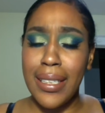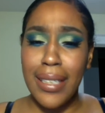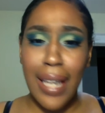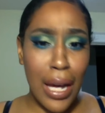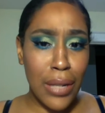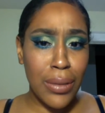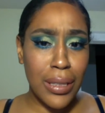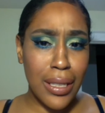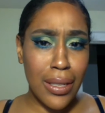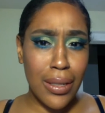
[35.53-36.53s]
Like I do this
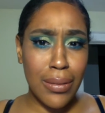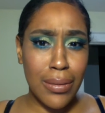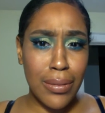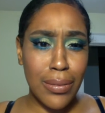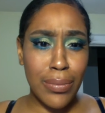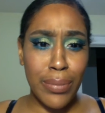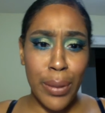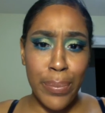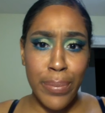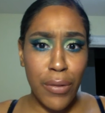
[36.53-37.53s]
look, but
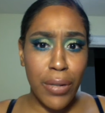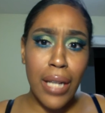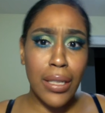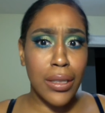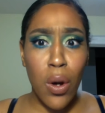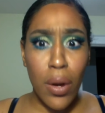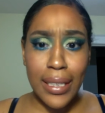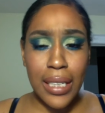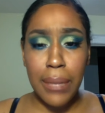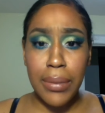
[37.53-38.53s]
different colors all the
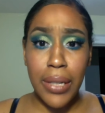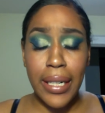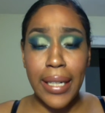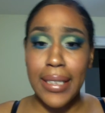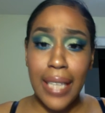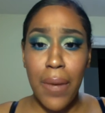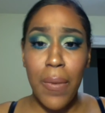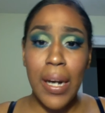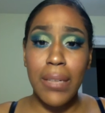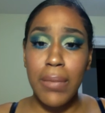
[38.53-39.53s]
time, so I didn't understand
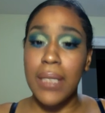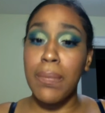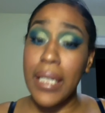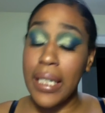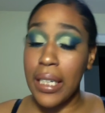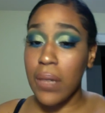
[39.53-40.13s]
why it wasn't blending.